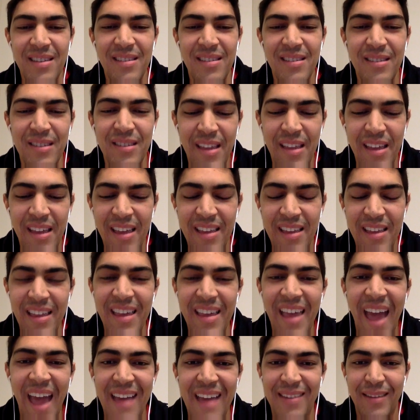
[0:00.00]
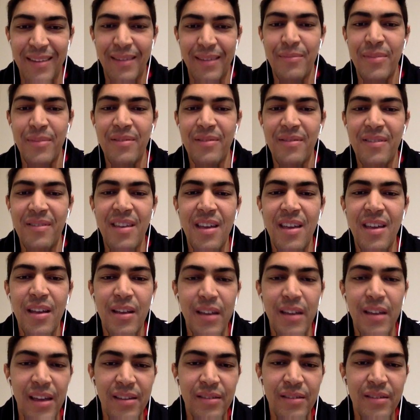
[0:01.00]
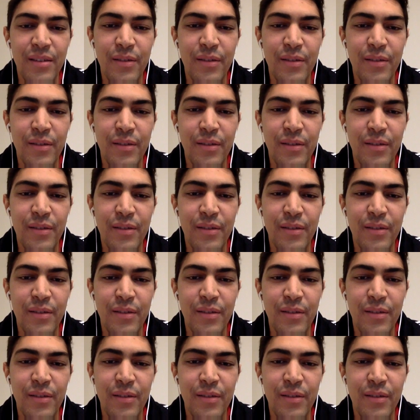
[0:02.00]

they they asked me yeah and this